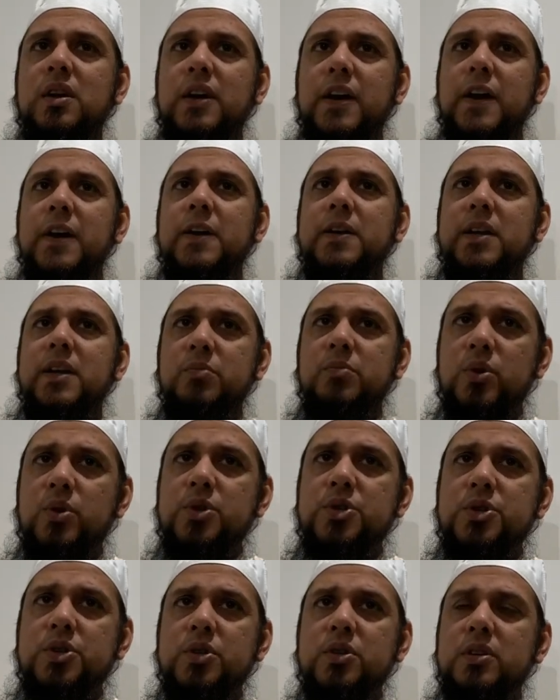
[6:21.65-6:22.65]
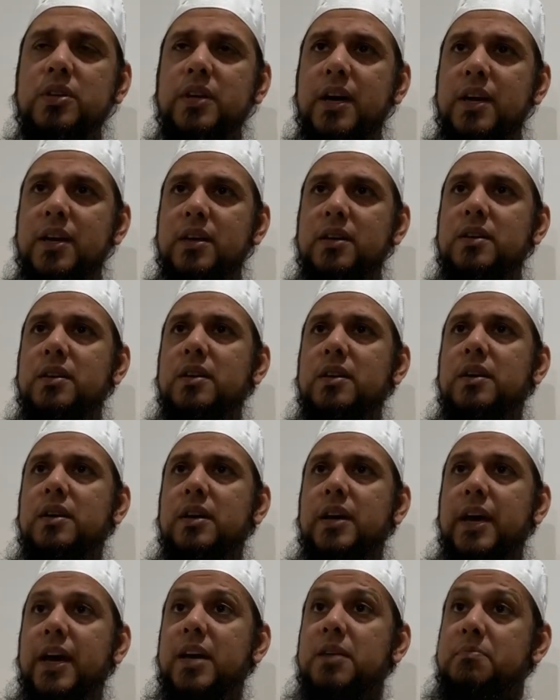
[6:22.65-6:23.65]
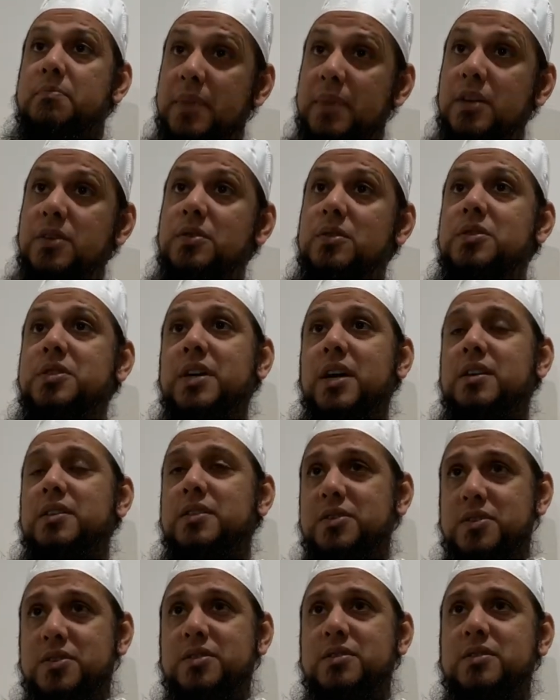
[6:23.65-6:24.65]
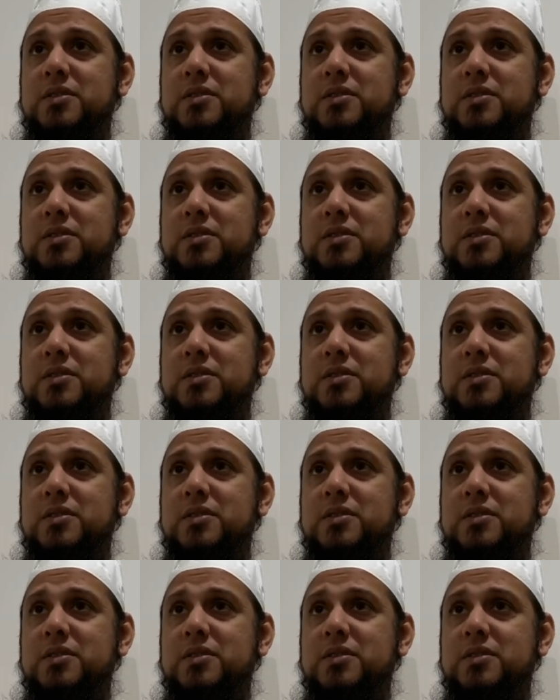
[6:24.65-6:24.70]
an emotional and mental challenge